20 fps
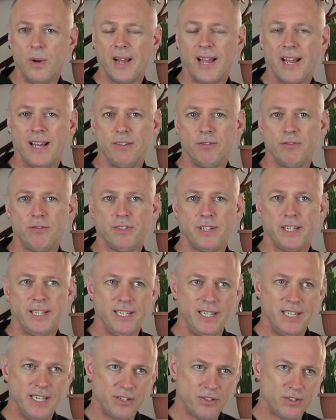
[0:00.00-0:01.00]
have
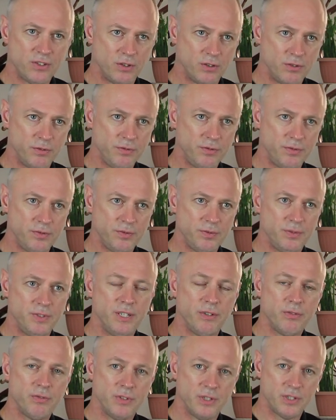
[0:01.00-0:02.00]
a list of
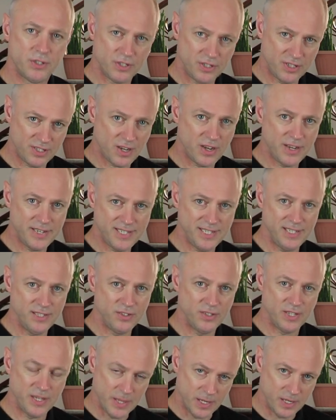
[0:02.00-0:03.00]
different
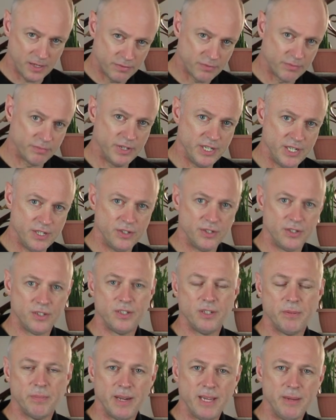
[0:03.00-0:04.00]
societies in the different regions
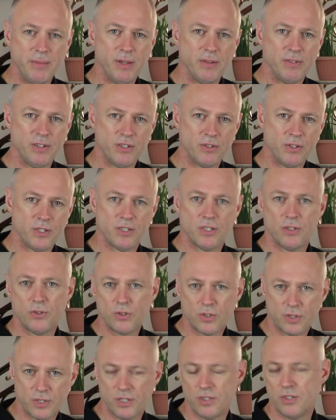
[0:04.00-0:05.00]
that may be of interest, so
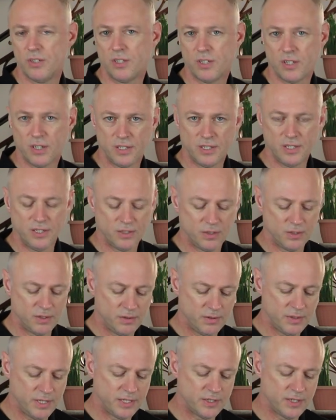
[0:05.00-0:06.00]
Scottish societies
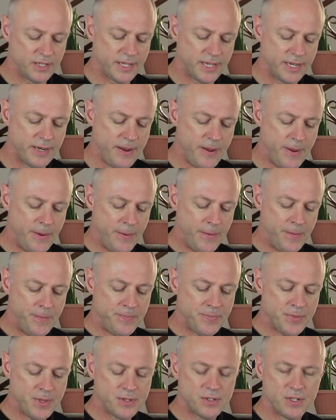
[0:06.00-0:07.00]
and things like that.
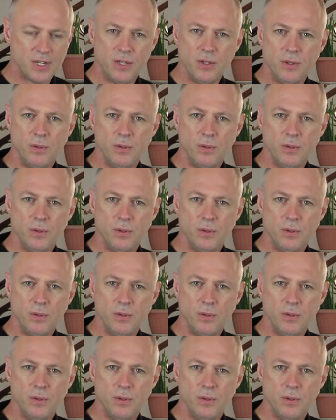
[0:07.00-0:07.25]
So